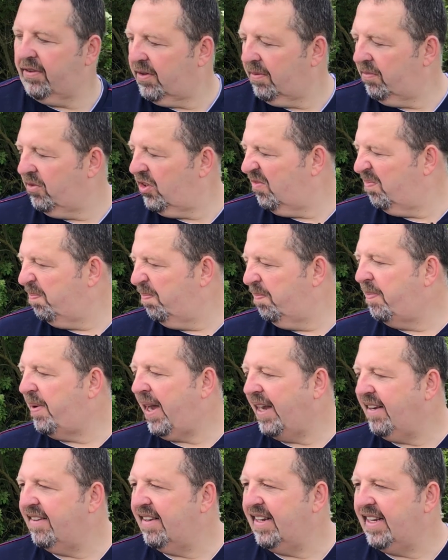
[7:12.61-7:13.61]
So I'm just
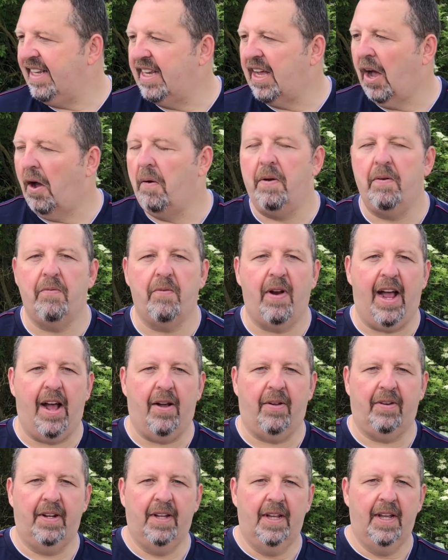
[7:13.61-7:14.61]
basically going
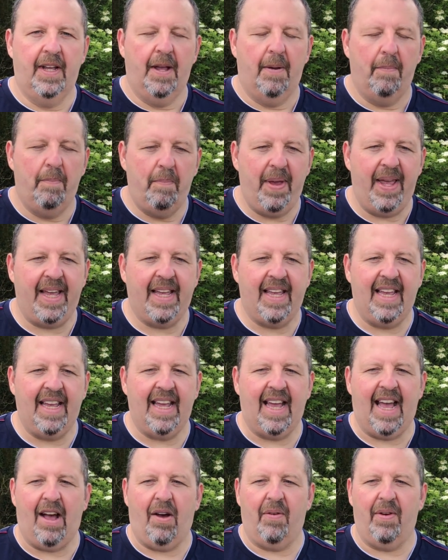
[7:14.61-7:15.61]
around,
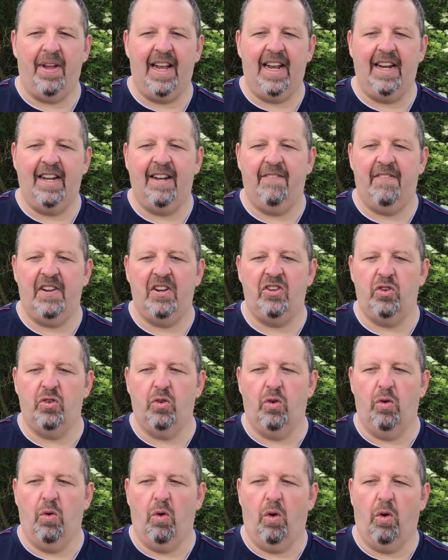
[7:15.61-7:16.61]
picking out
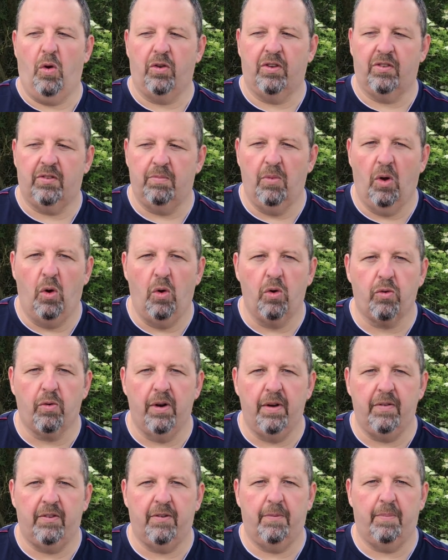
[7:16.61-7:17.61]
individual or small
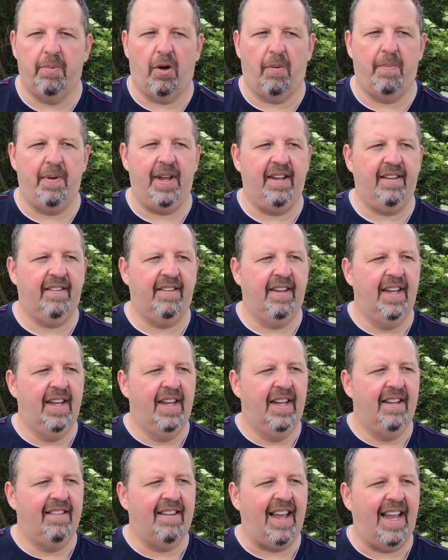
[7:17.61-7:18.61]
groups of poppies,
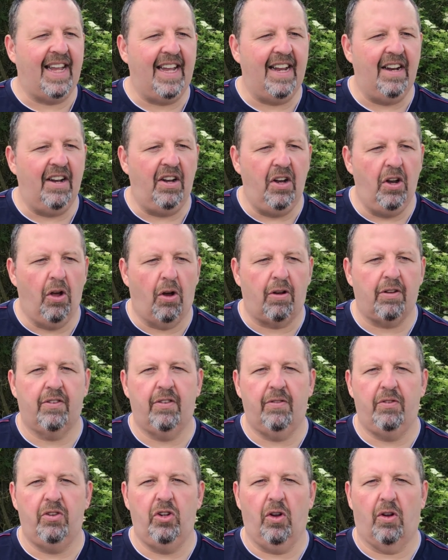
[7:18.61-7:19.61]
taking
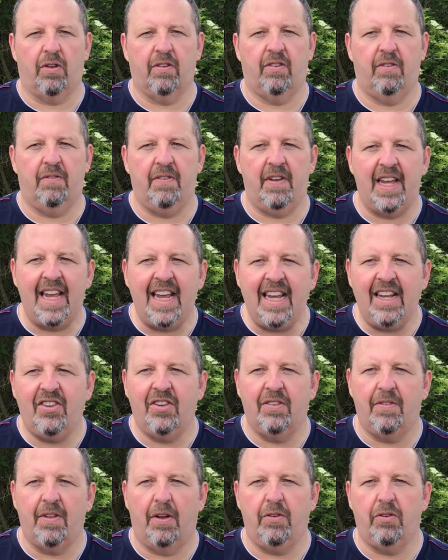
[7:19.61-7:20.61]
lots of shots of
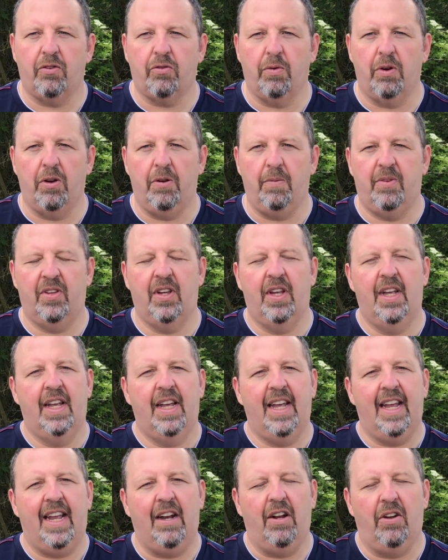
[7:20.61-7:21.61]
each of those groups
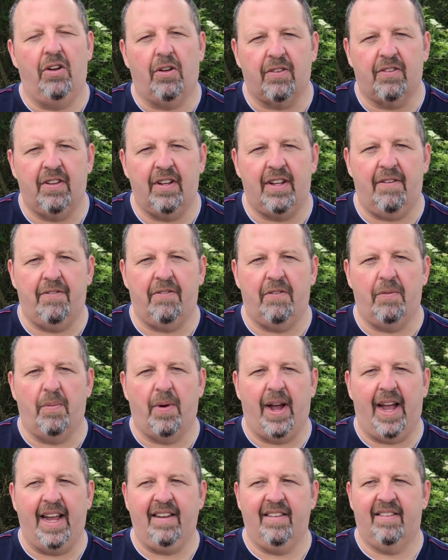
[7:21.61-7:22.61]
in lots of different
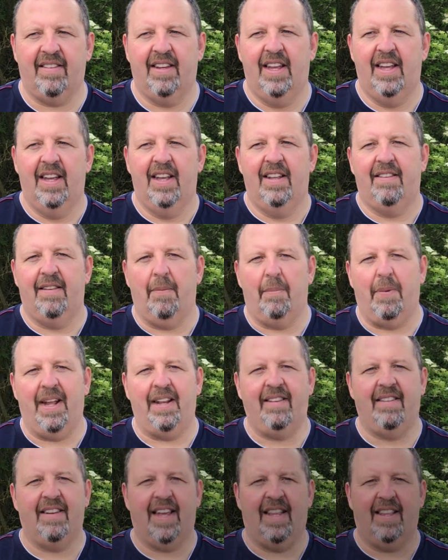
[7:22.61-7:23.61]
ways to
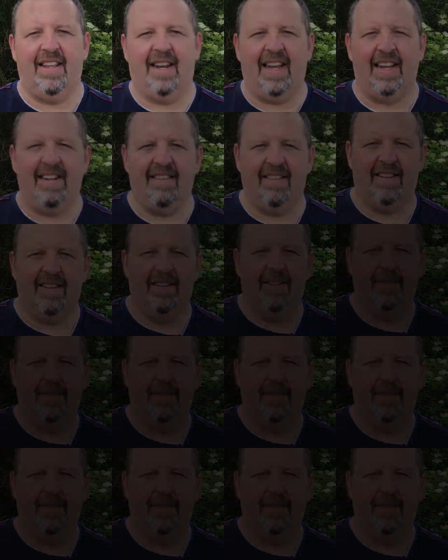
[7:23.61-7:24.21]
blend together later.